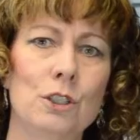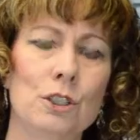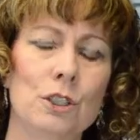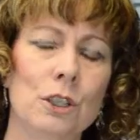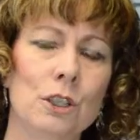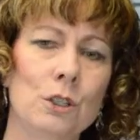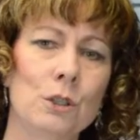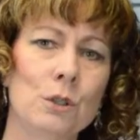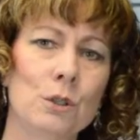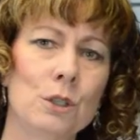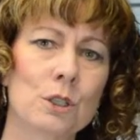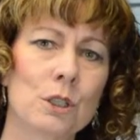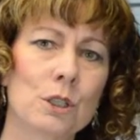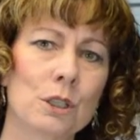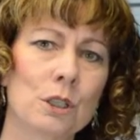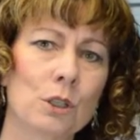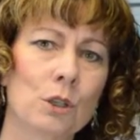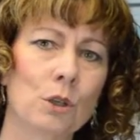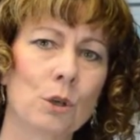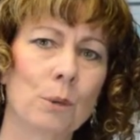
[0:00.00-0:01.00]
Does
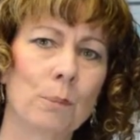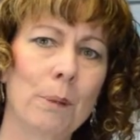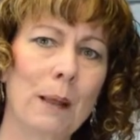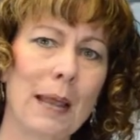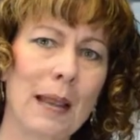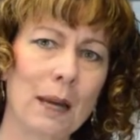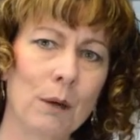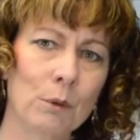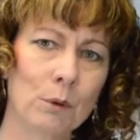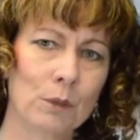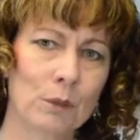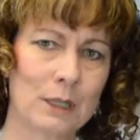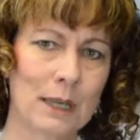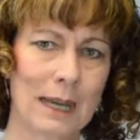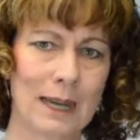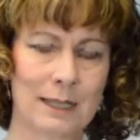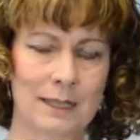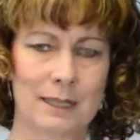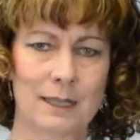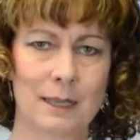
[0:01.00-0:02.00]
your payroll
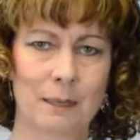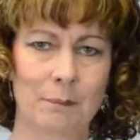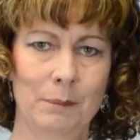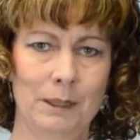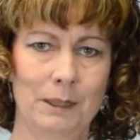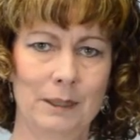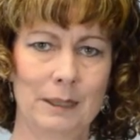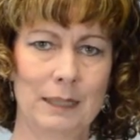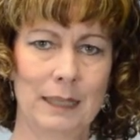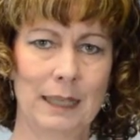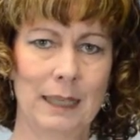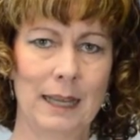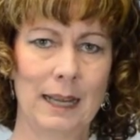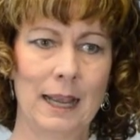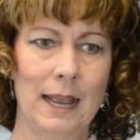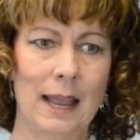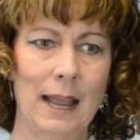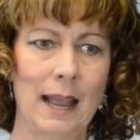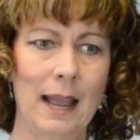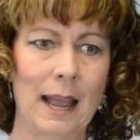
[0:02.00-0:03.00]
tax liability
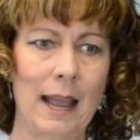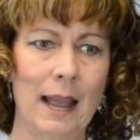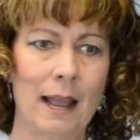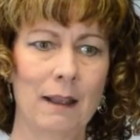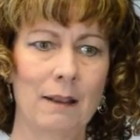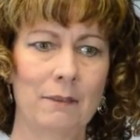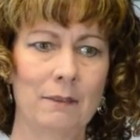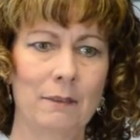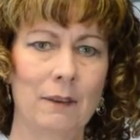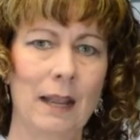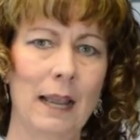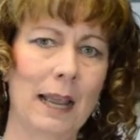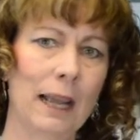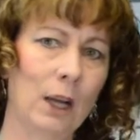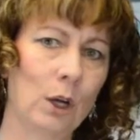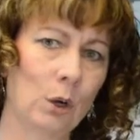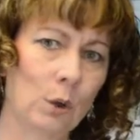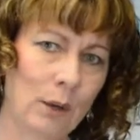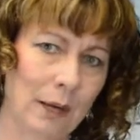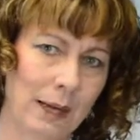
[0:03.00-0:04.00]
have
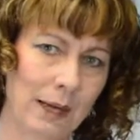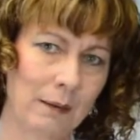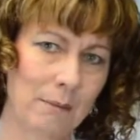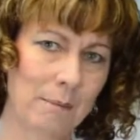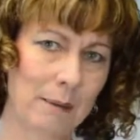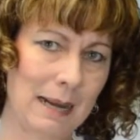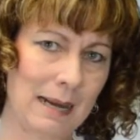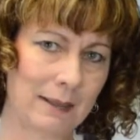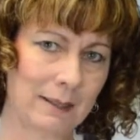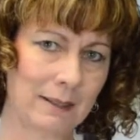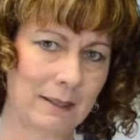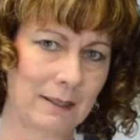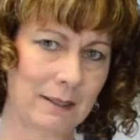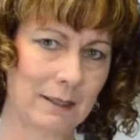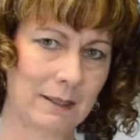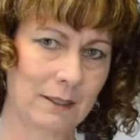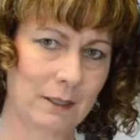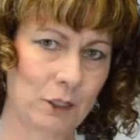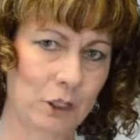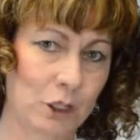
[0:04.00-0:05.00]
a credit
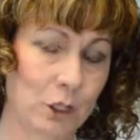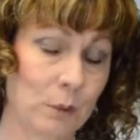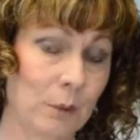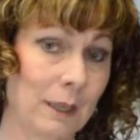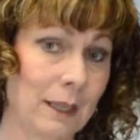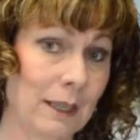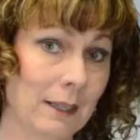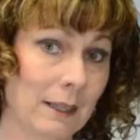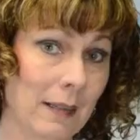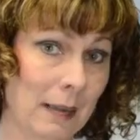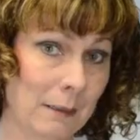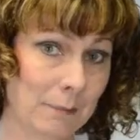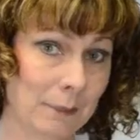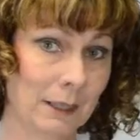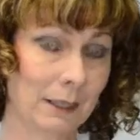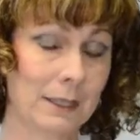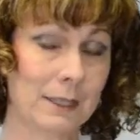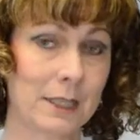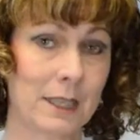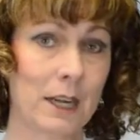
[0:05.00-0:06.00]
balance showing a
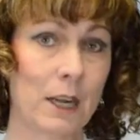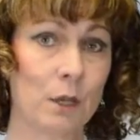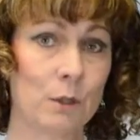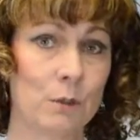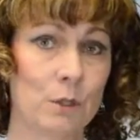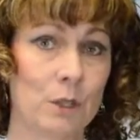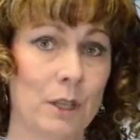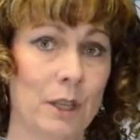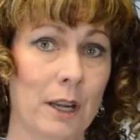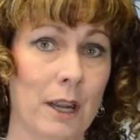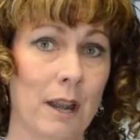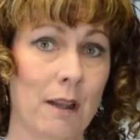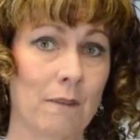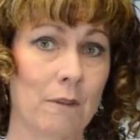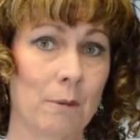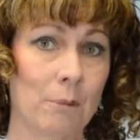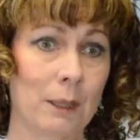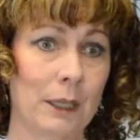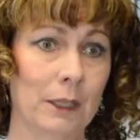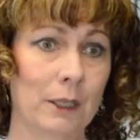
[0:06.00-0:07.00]
liability owed to the
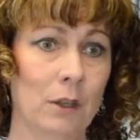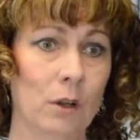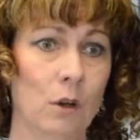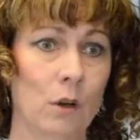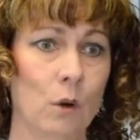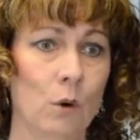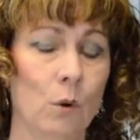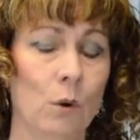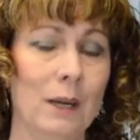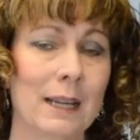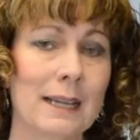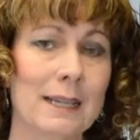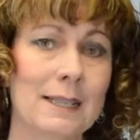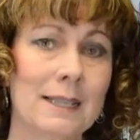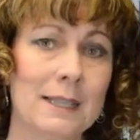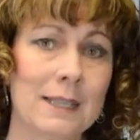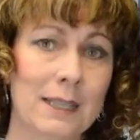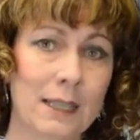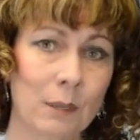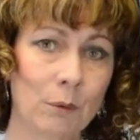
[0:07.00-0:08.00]
government, or a
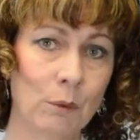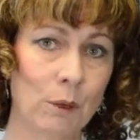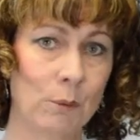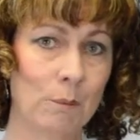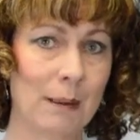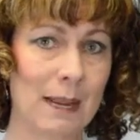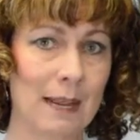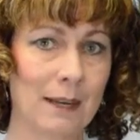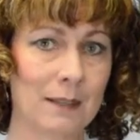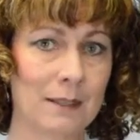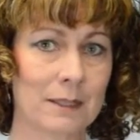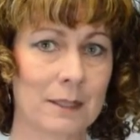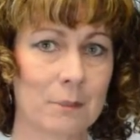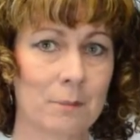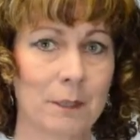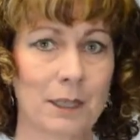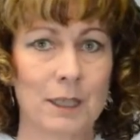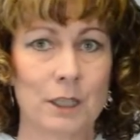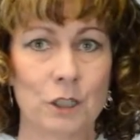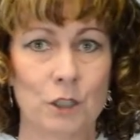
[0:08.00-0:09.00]
zero balance
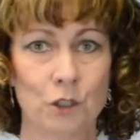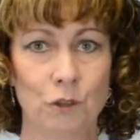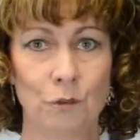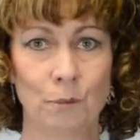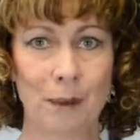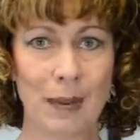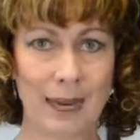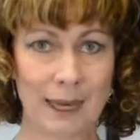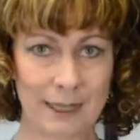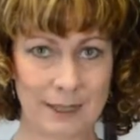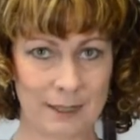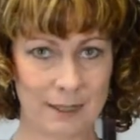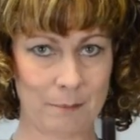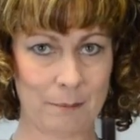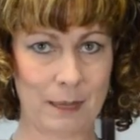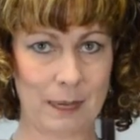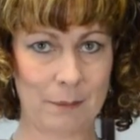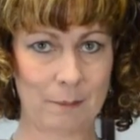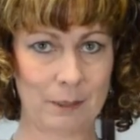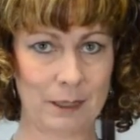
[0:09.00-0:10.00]
because you've paid the
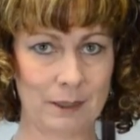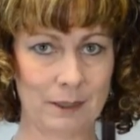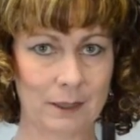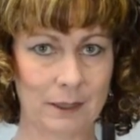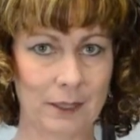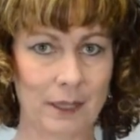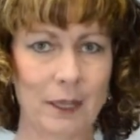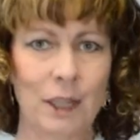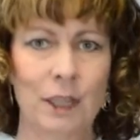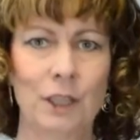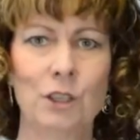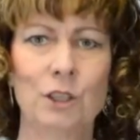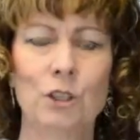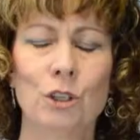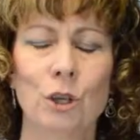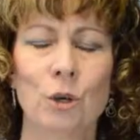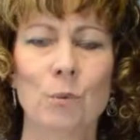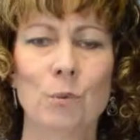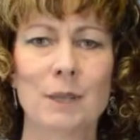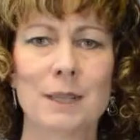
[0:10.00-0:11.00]
payment? You
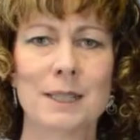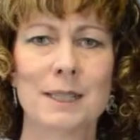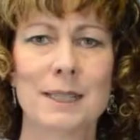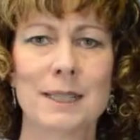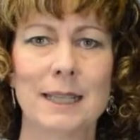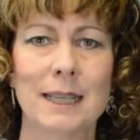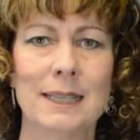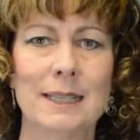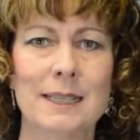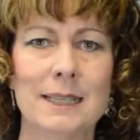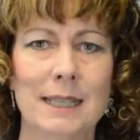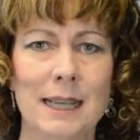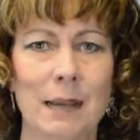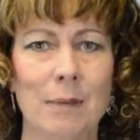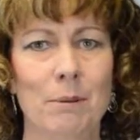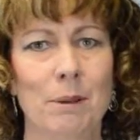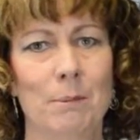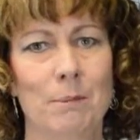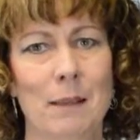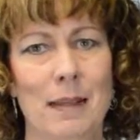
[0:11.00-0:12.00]
don't want to see a
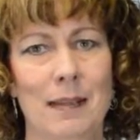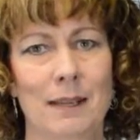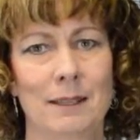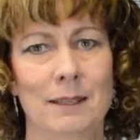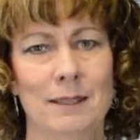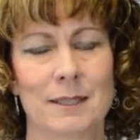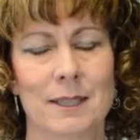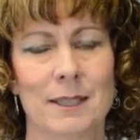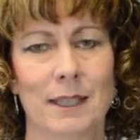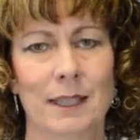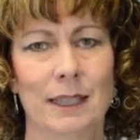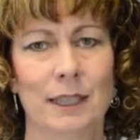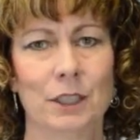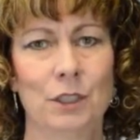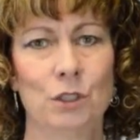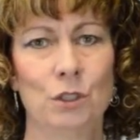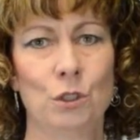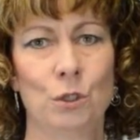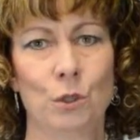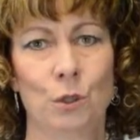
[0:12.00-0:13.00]
debit balance
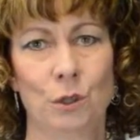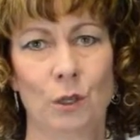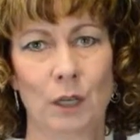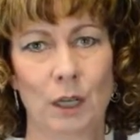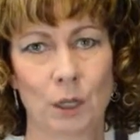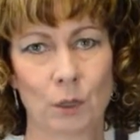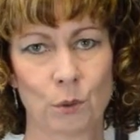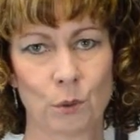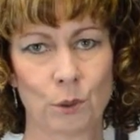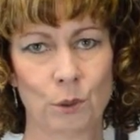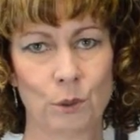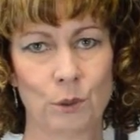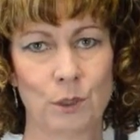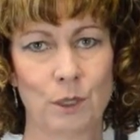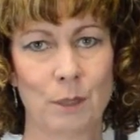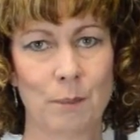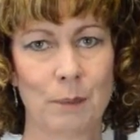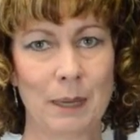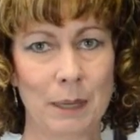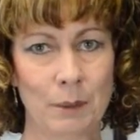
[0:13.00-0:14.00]
in your
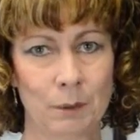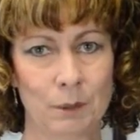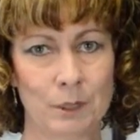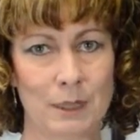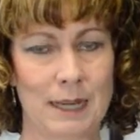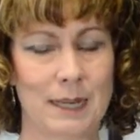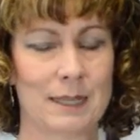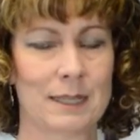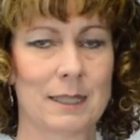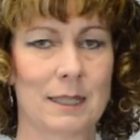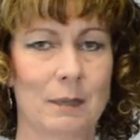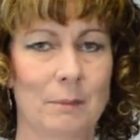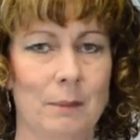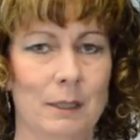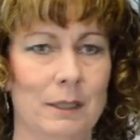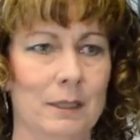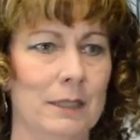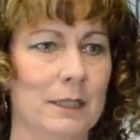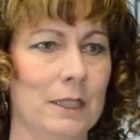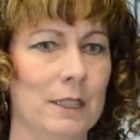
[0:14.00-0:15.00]
accrued payroll tax
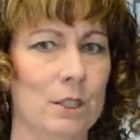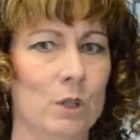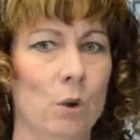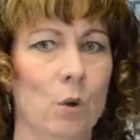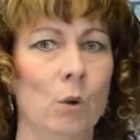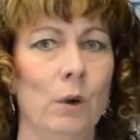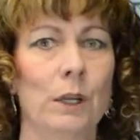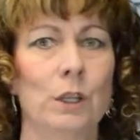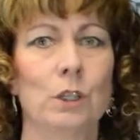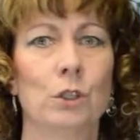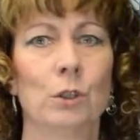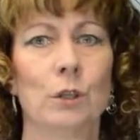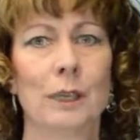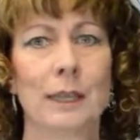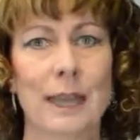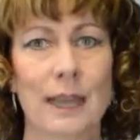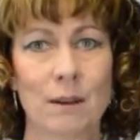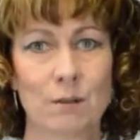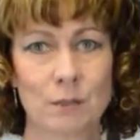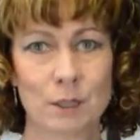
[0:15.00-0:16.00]
liabilities or in your
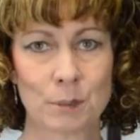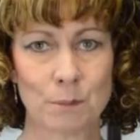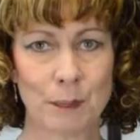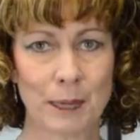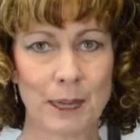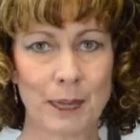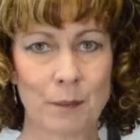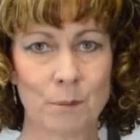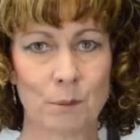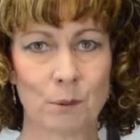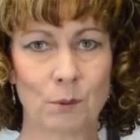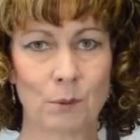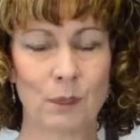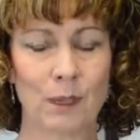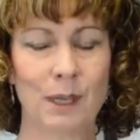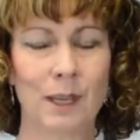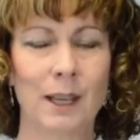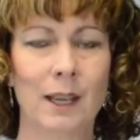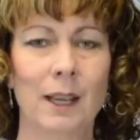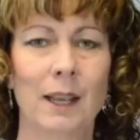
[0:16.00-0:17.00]
accounts payable.
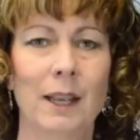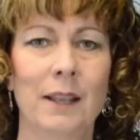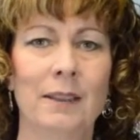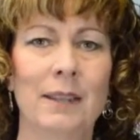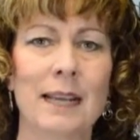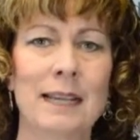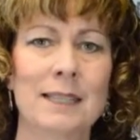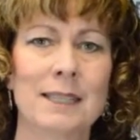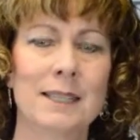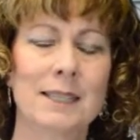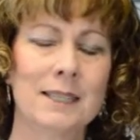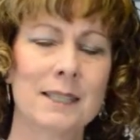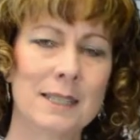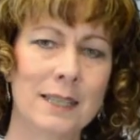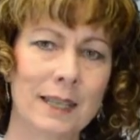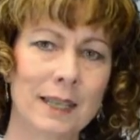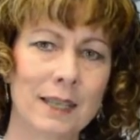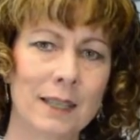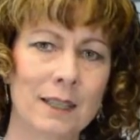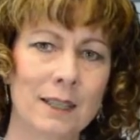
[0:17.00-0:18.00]
That's
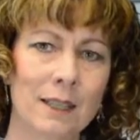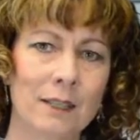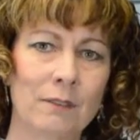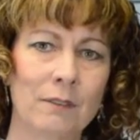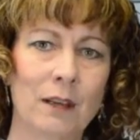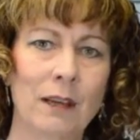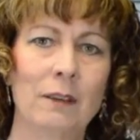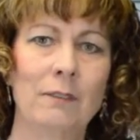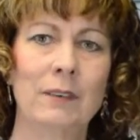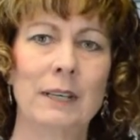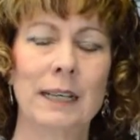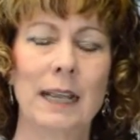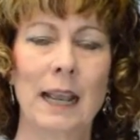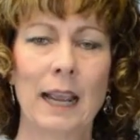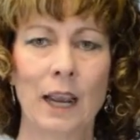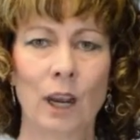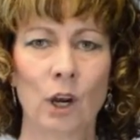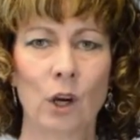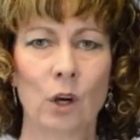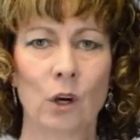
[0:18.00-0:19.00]
indicative of an
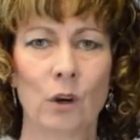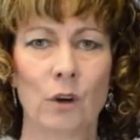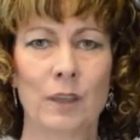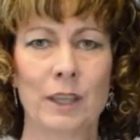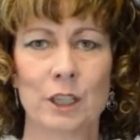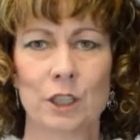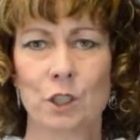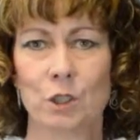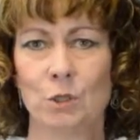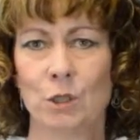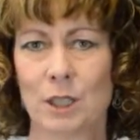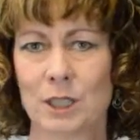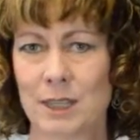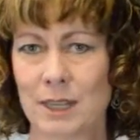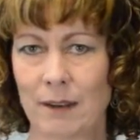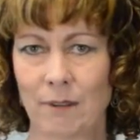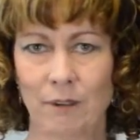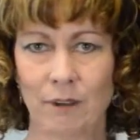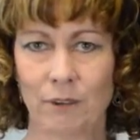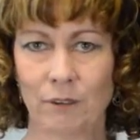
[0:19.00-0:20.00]
error that you
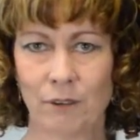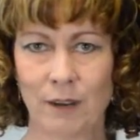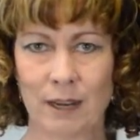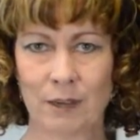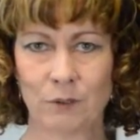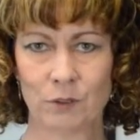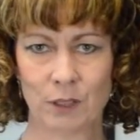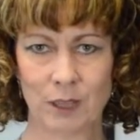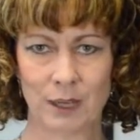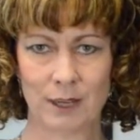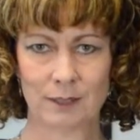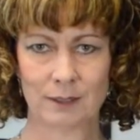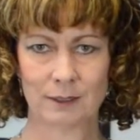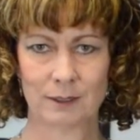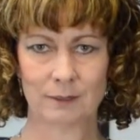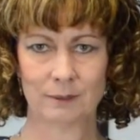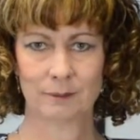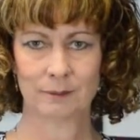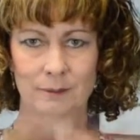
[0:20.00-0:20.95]
just haven't found yet.